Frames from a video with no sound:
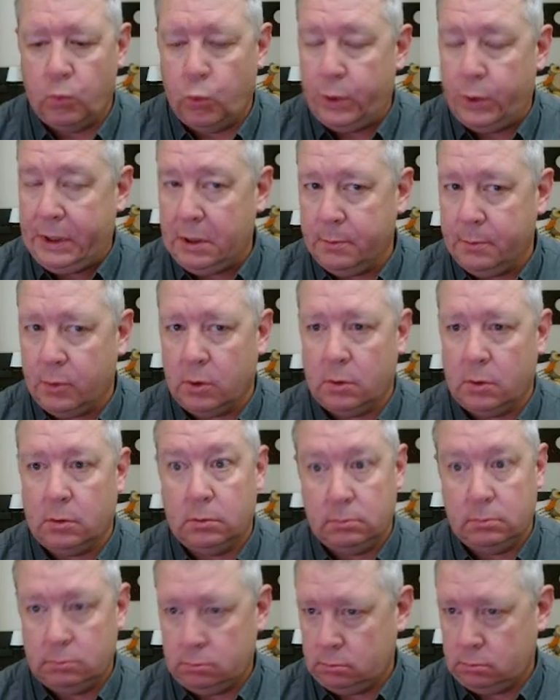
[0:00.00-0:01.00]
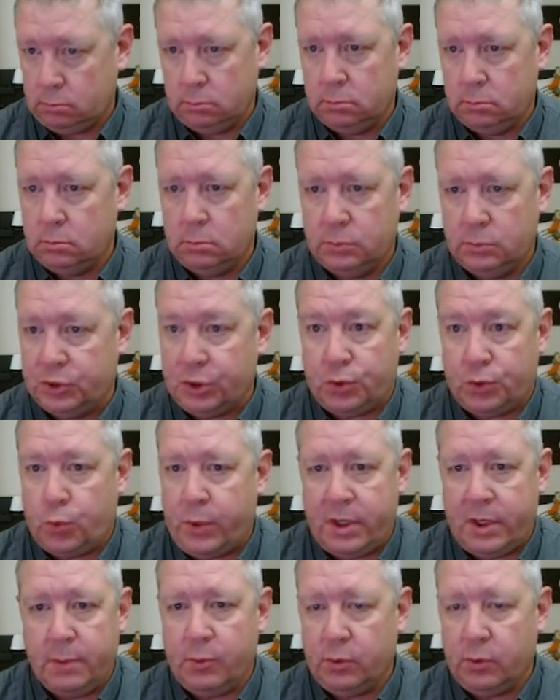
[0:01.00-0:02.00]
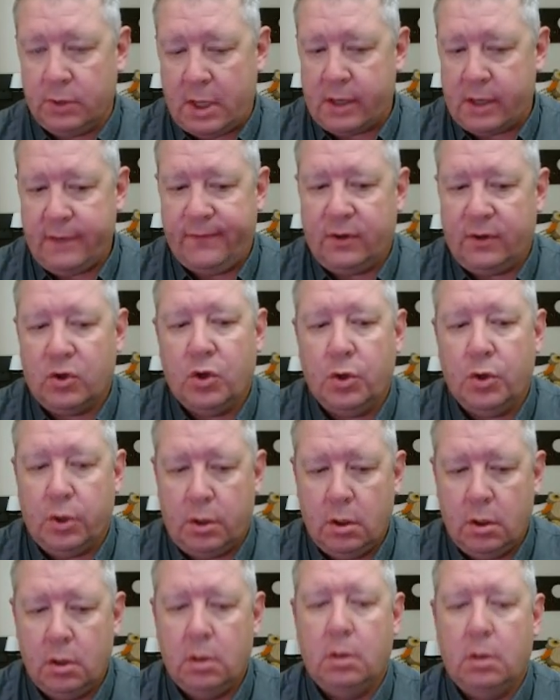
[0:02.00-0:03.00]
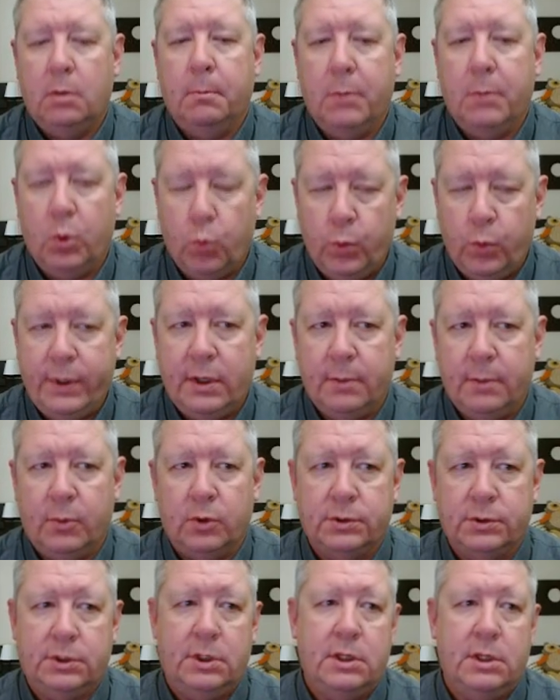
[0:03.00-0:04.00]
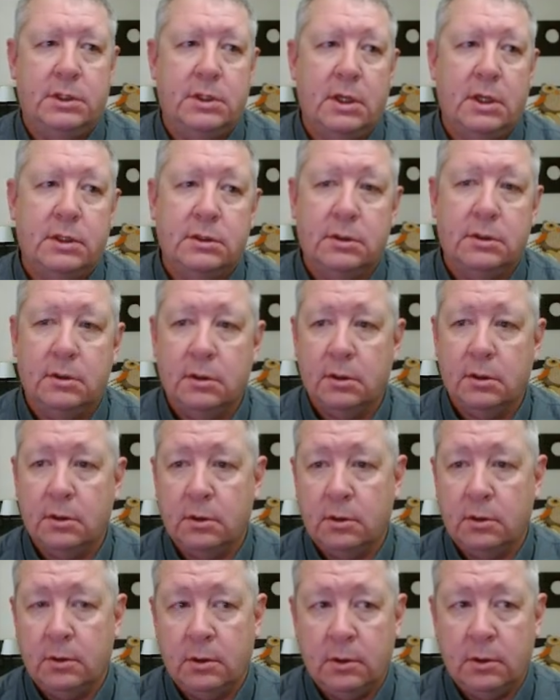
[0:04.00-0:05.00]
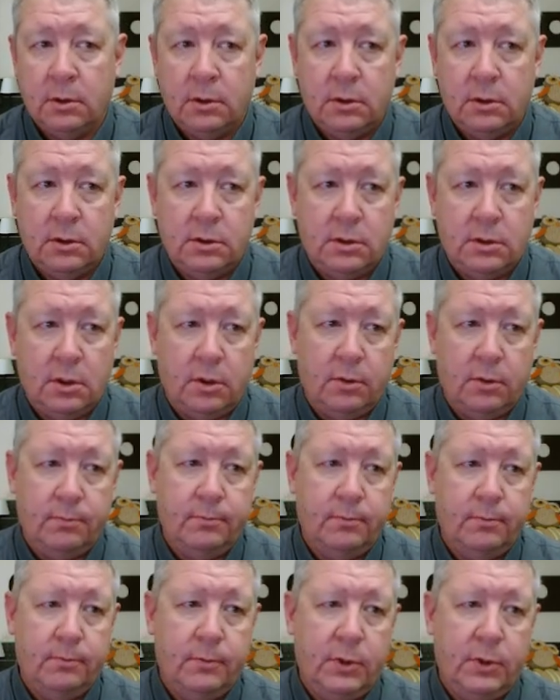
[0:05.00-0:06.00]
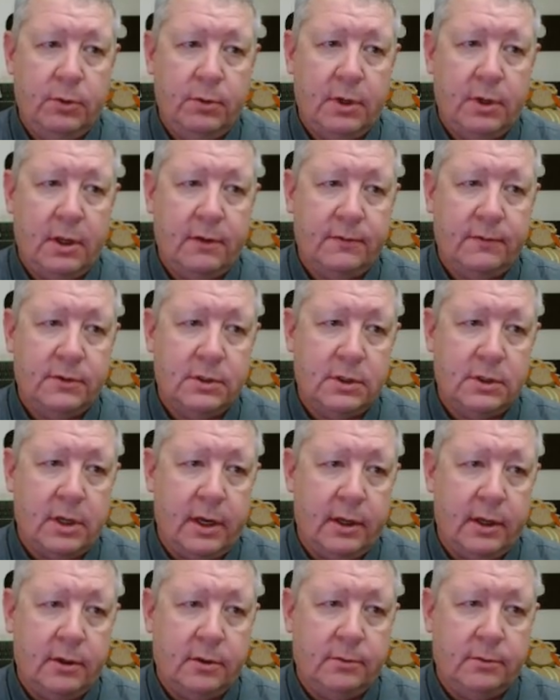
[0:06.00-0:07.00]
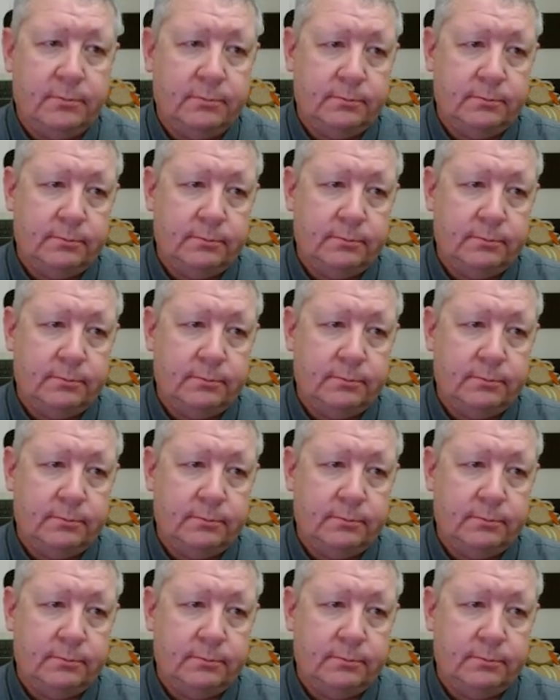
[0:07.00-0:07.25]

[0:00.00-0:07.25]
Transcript: readable, just readable, not even good, but readable CSS. So you have style,